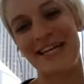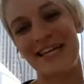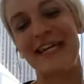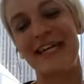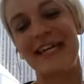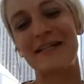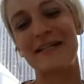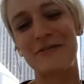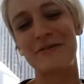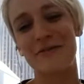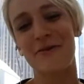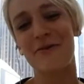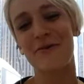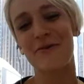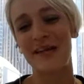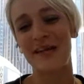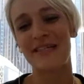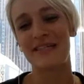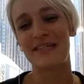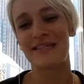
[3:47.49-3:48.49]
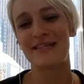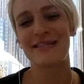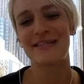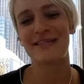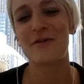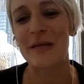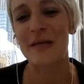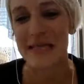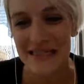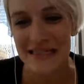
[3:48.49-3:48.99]
And it's so great to
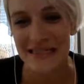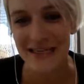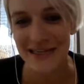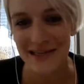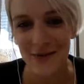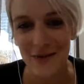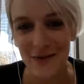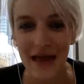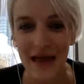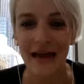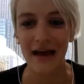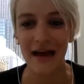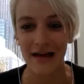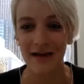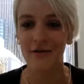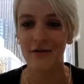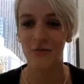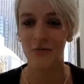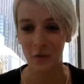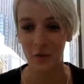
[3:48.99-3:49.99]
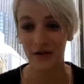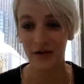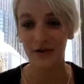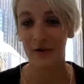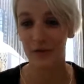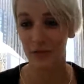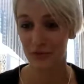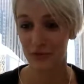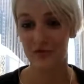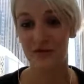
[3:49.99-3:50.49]
see you continue that kind of
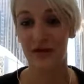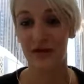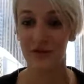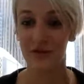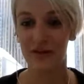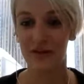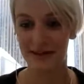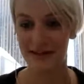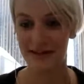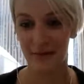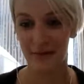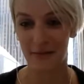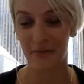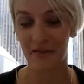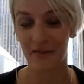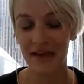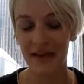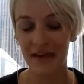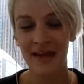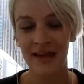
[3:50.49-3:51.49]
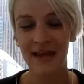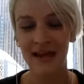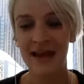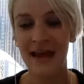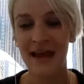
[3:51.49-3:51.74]
work through General Assembly.